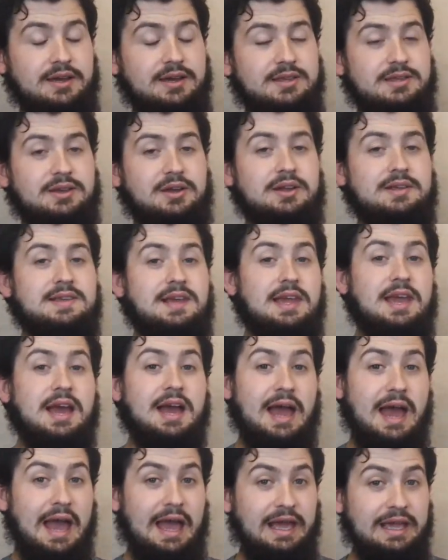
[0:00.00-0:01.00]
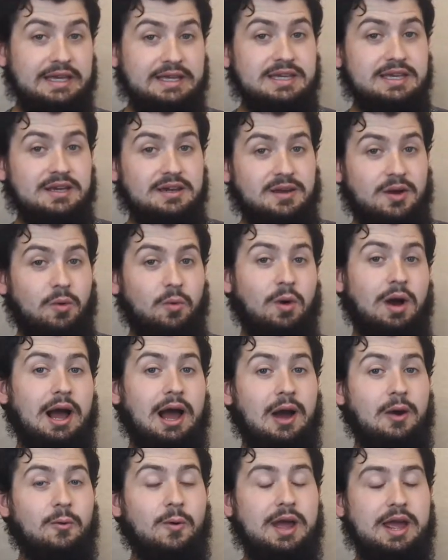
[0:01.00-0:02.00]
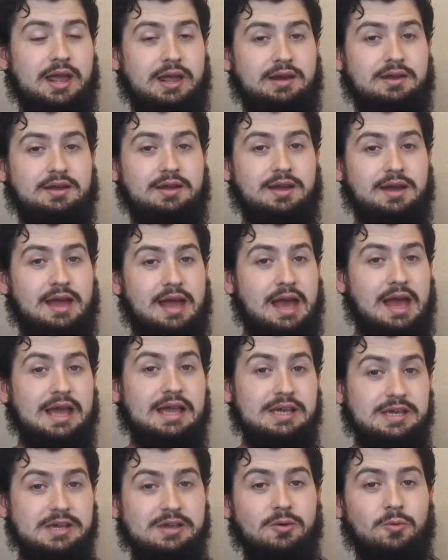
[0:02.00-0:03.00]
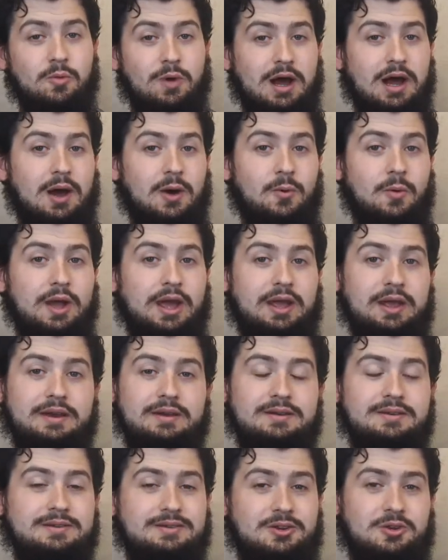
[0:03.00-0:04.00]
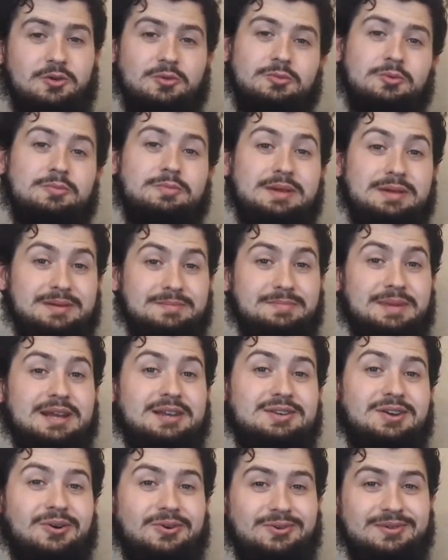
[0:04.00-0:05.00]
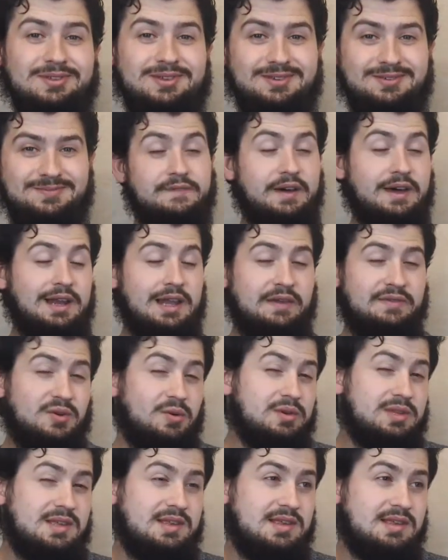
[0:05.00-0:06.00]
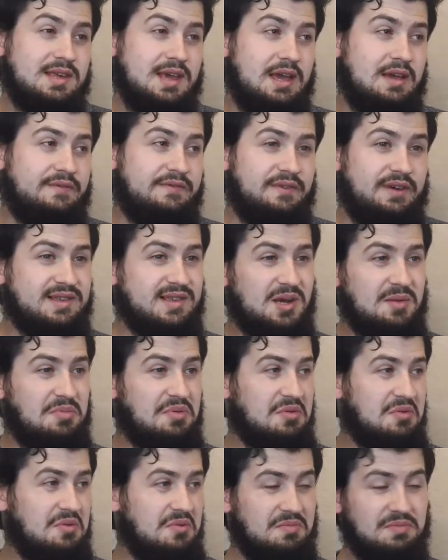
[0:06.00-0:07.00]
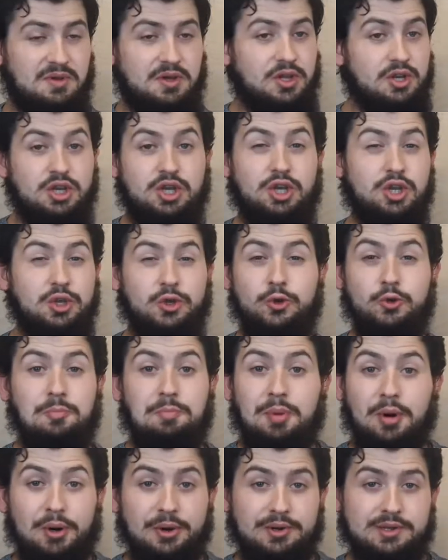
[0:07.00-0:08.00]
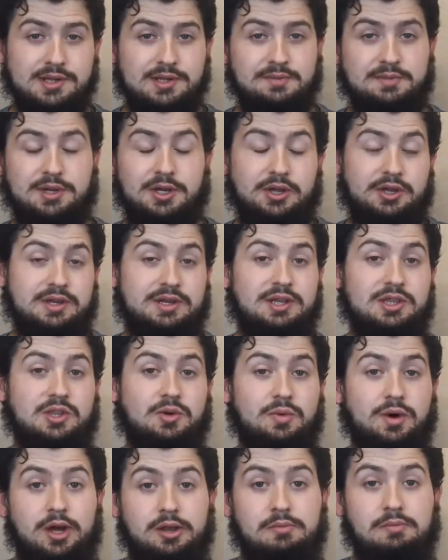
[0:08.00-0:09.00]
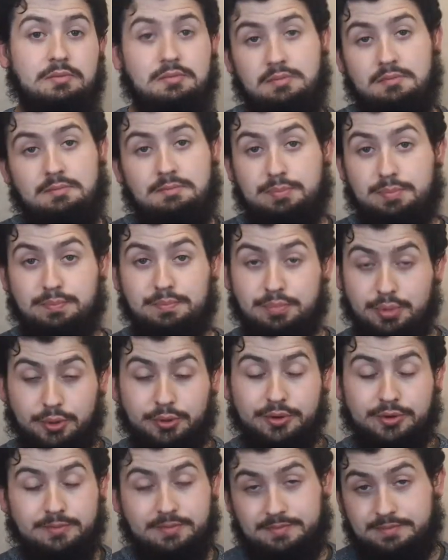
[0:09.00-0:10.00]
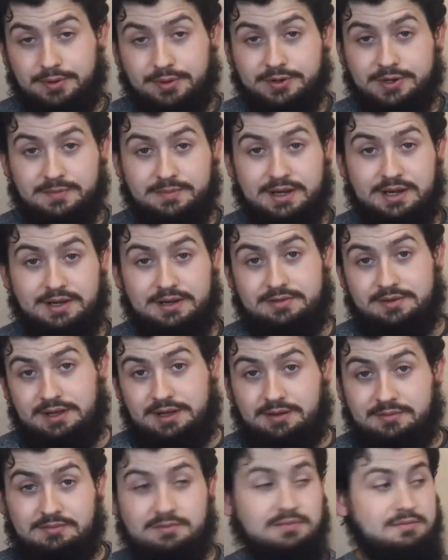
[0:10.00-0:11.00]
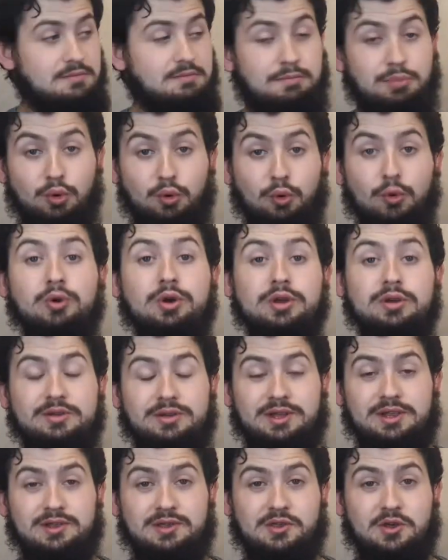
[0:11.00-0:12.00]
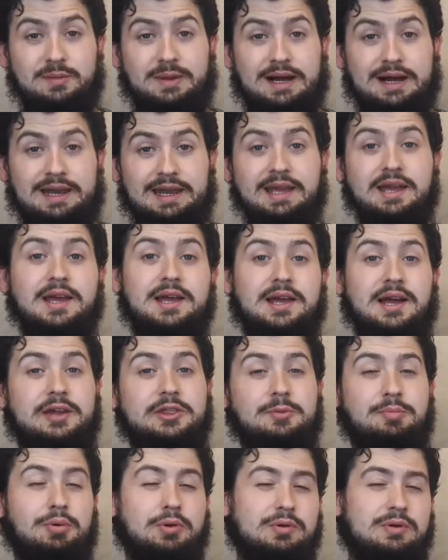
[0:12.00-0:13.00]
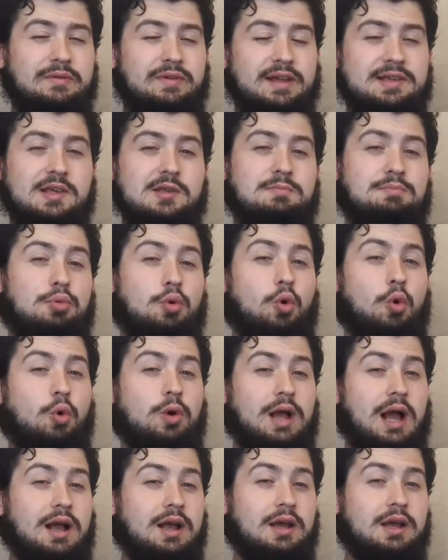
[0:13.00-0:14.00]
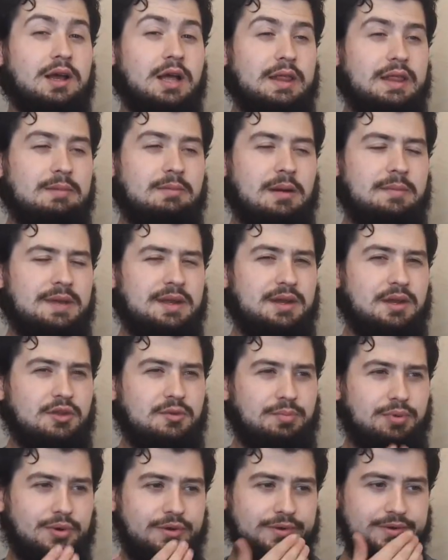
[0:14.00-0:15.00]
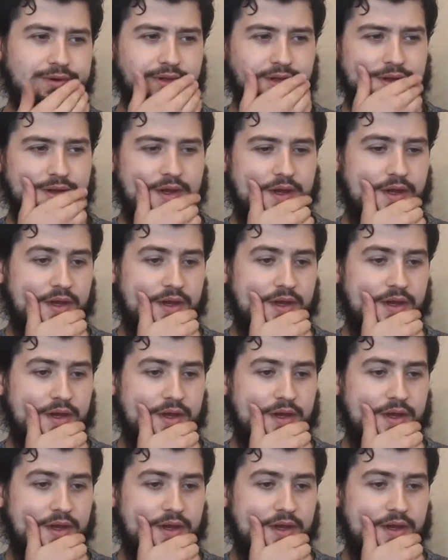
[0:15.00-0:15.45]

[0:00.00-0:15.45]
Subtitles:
So you would say a wa wen. You know, it would mean big dogs. Finally, if you wanted to say, for example, new books, you know, you need the word book meaning boog in Somali, and the plural of that is boogag. There might be another plural.